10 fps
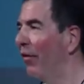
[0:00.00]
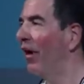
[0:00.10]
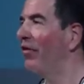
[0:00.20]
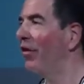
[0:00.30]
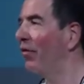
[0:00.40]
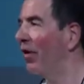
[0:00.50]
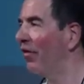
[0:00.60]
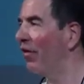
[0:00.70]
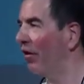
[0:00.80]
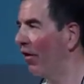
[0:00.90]
question,
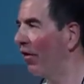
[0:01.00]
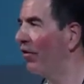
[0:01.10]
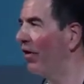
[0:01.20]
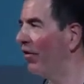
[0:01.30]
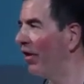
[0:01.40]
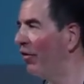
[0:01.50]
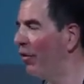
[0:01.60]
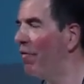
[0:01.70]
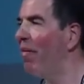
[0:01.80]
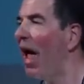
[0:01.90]
where's the groceries? Could
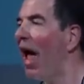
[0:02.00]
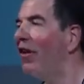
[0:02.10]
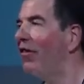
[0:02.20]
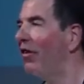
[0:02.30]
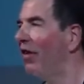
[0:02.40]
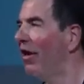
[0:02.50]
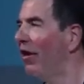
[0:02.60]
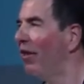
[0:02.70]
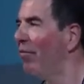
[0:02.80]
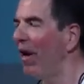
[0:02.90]
you imagine
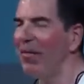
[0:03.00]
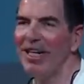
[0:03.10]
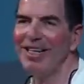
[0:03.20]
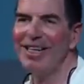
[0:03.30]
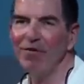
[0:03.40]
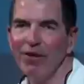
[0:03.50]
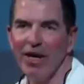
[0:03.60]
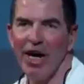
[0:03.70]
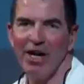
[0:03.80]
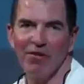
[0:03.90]
maybe a
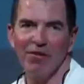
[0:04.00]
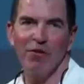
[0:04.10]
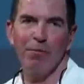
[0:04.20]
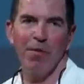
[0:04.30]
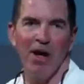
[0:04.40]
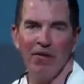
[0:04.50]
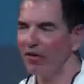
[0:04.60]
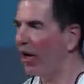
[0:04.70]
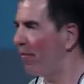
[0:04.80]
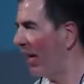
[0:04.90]
different kind of a
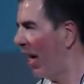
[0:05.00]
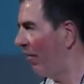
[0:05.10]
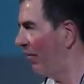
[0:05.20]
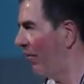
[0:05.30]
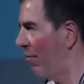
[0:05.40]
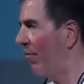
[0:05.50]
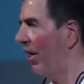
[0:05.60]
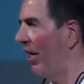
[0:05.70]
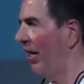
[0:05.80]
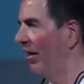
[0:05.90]
response coming out of
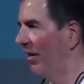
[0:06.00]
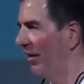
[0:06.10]
somebody?